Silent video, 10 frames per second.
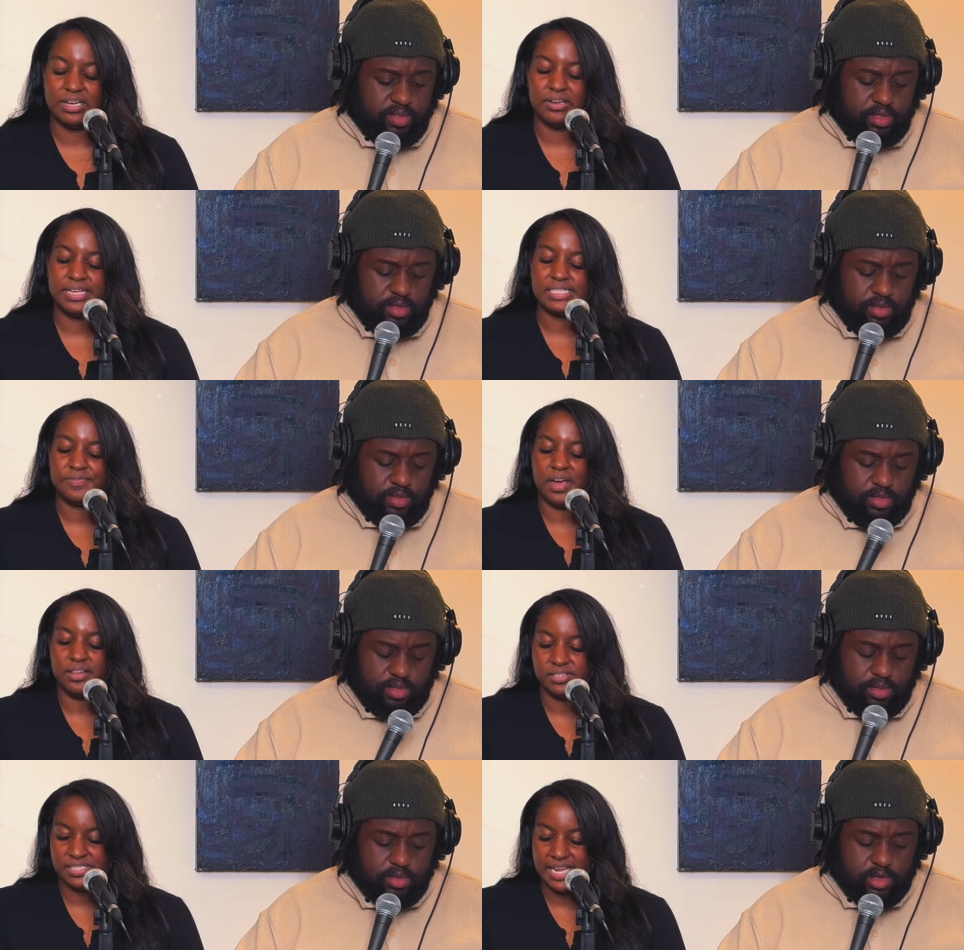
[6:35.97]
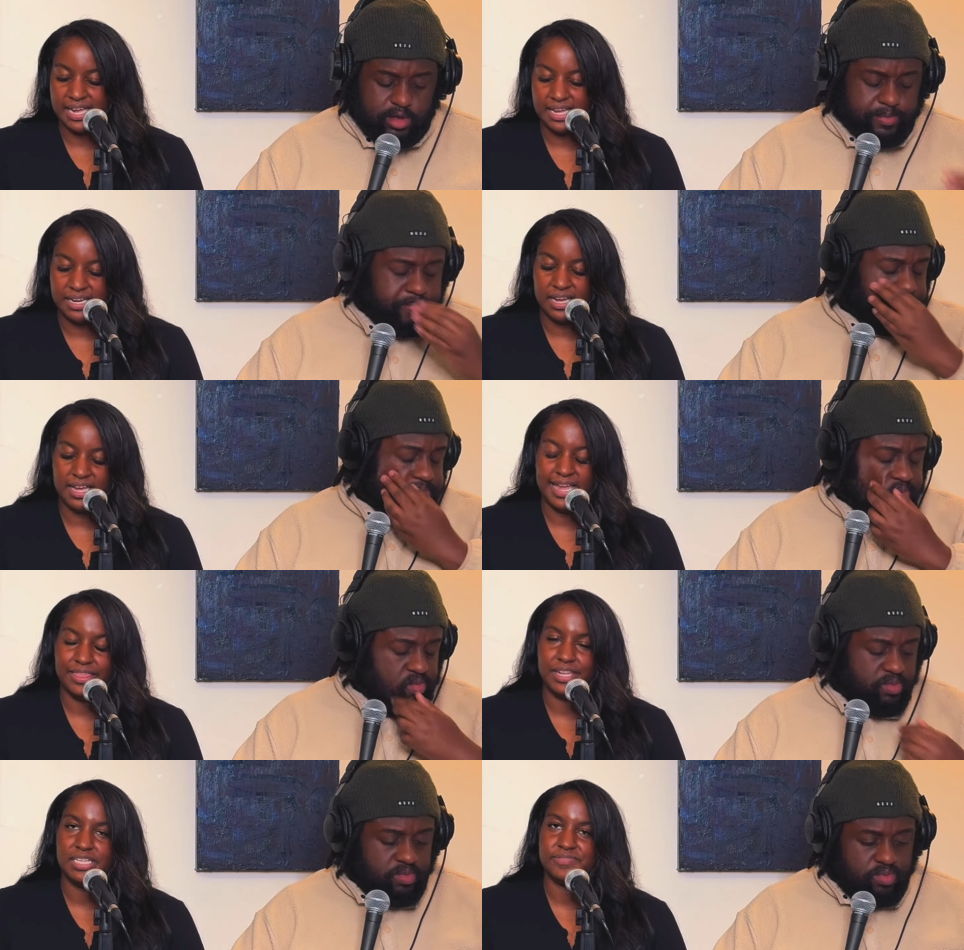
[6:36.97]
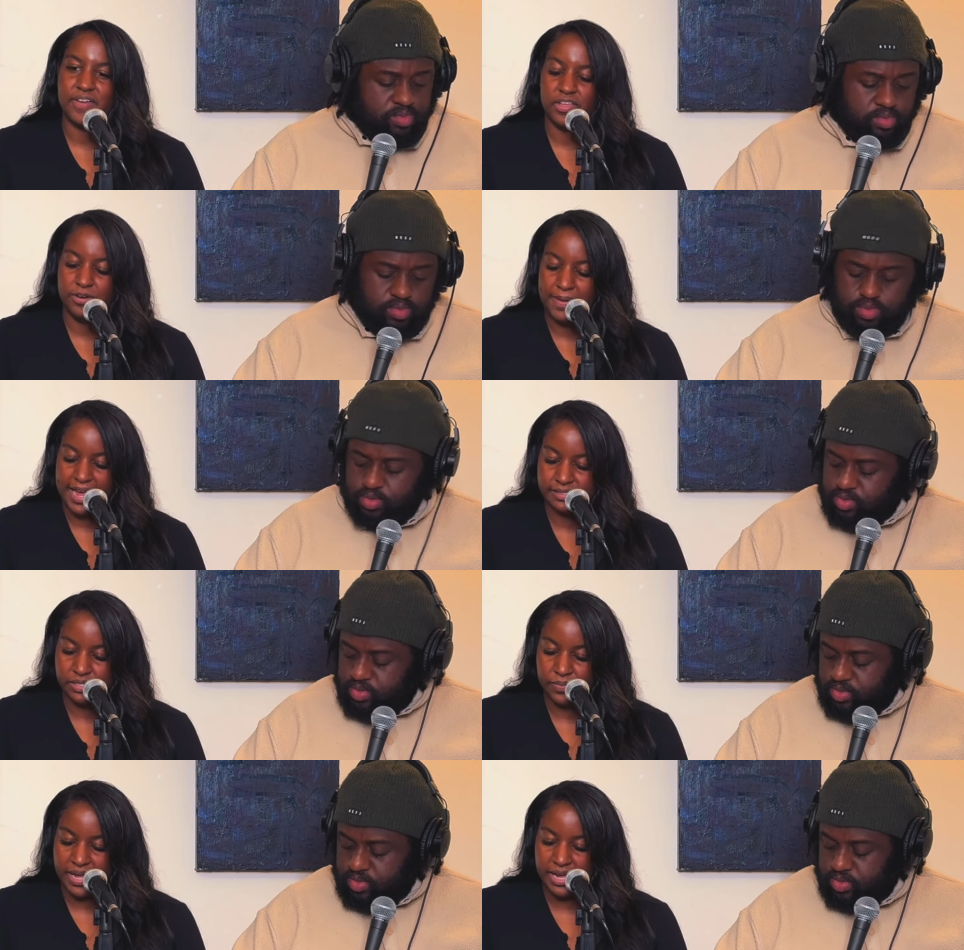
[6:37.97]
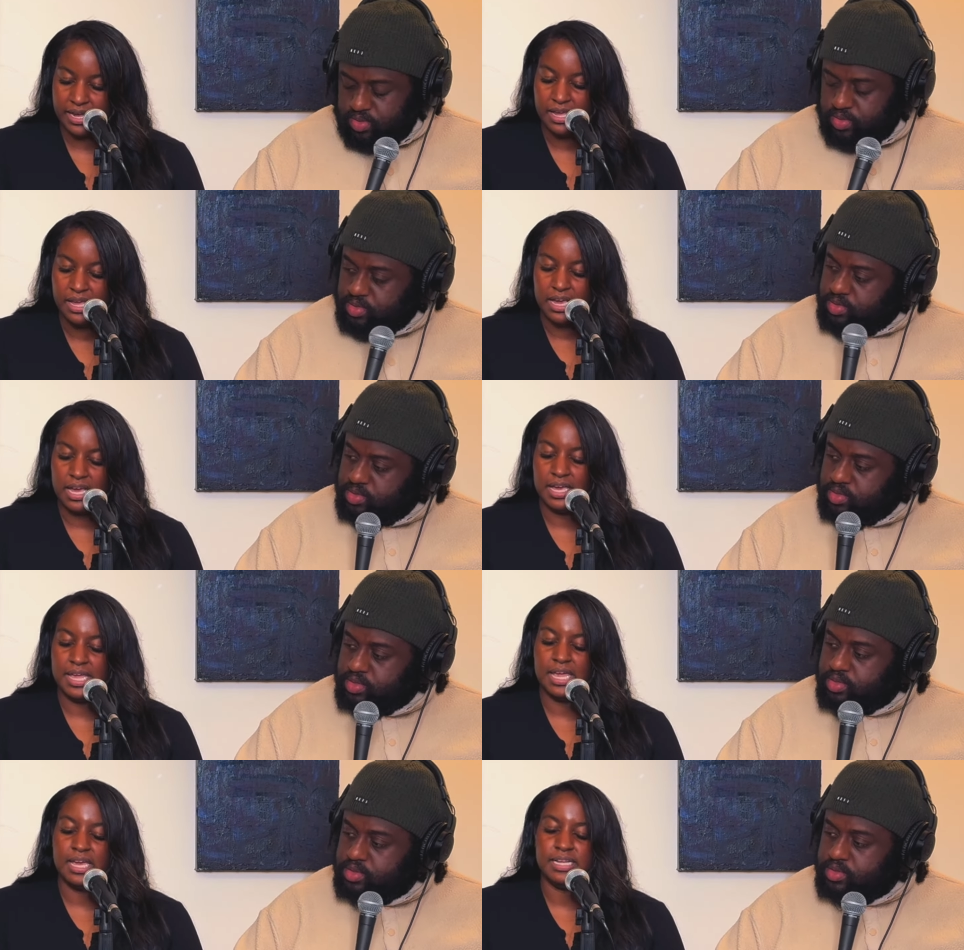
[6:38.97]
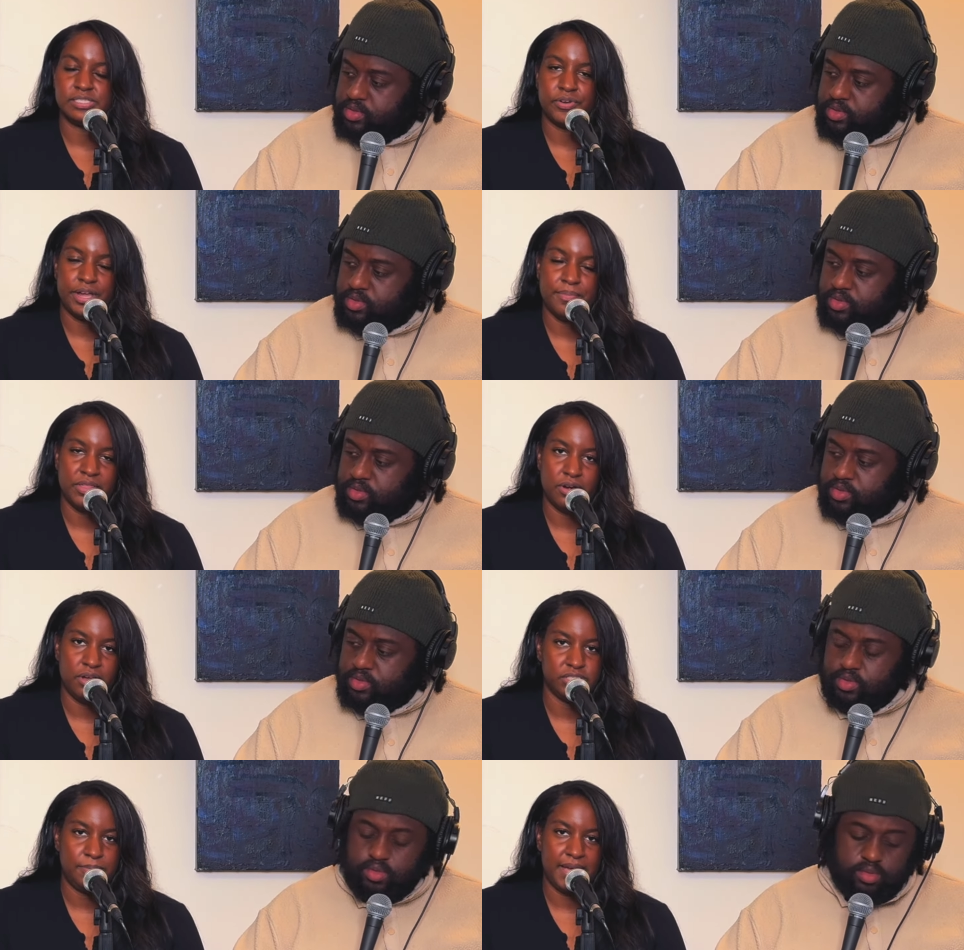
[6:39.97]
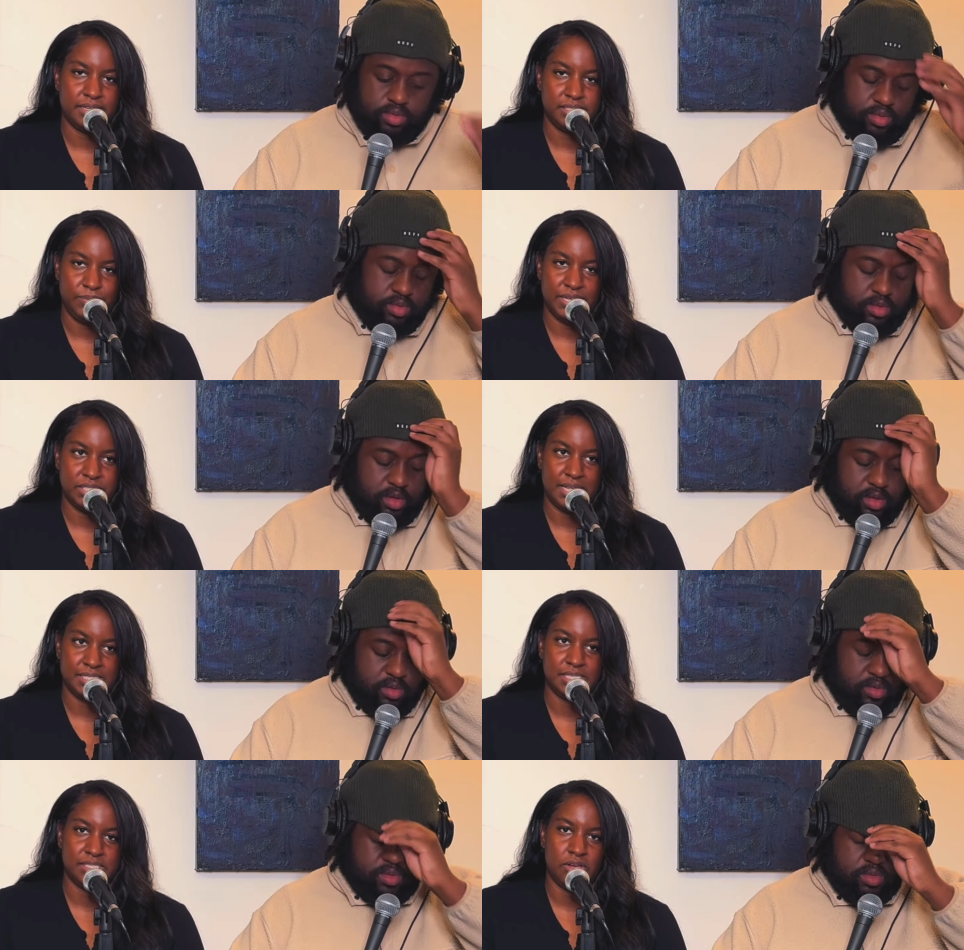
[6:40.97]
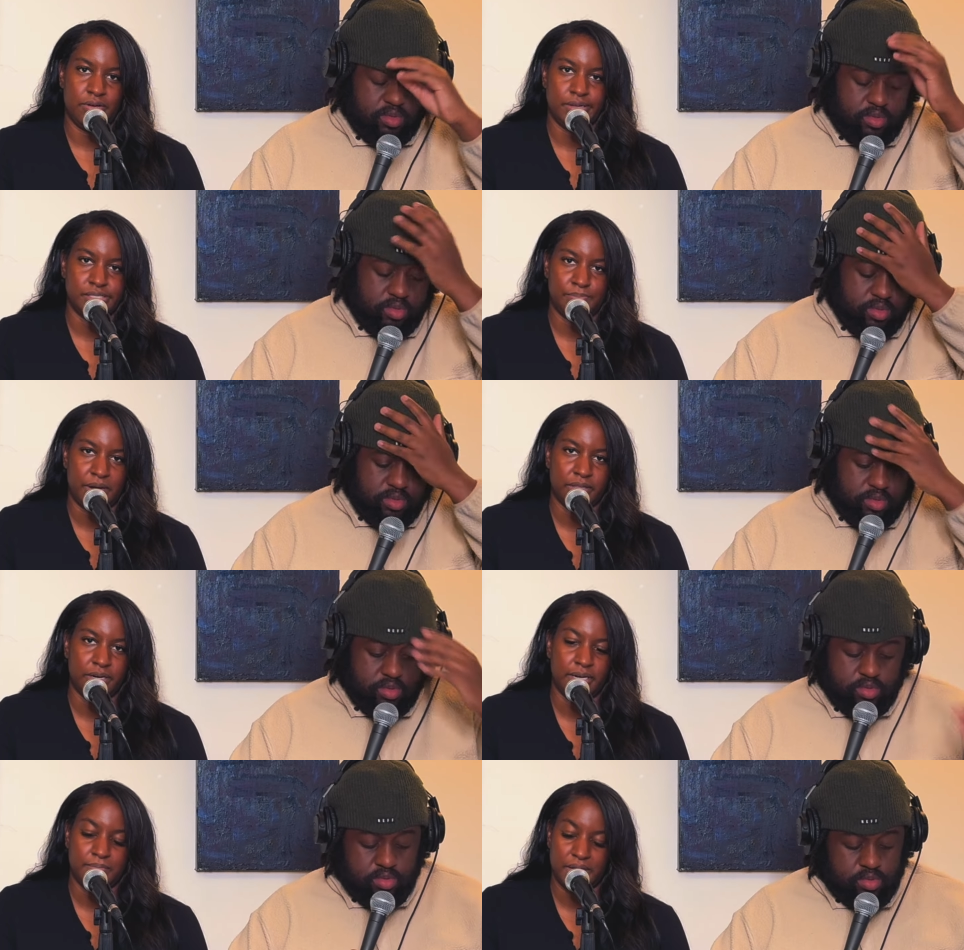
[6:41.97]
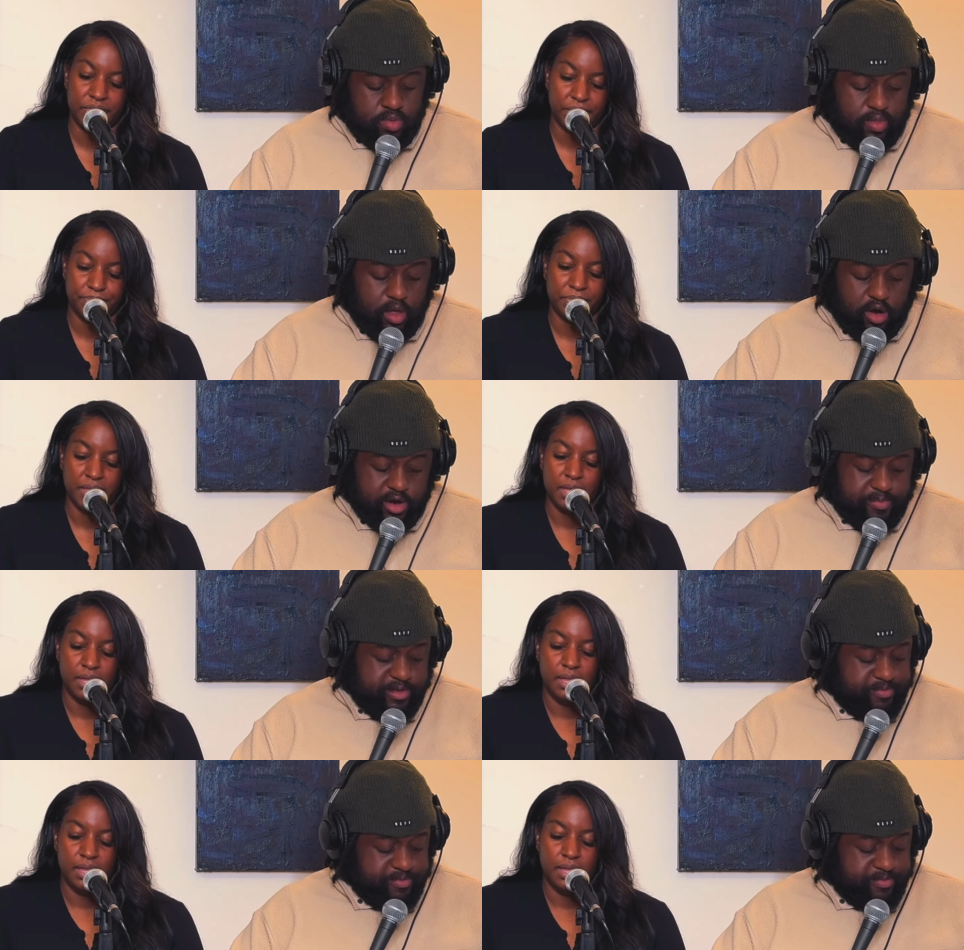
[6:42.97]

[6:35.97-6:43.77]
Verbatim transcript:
Speaker 1: on his father's side. Yeah. Uh, Anthony's father passed away, uh, and his grandmother also passed away. So that's his aunt's brother and mother. R.I.P.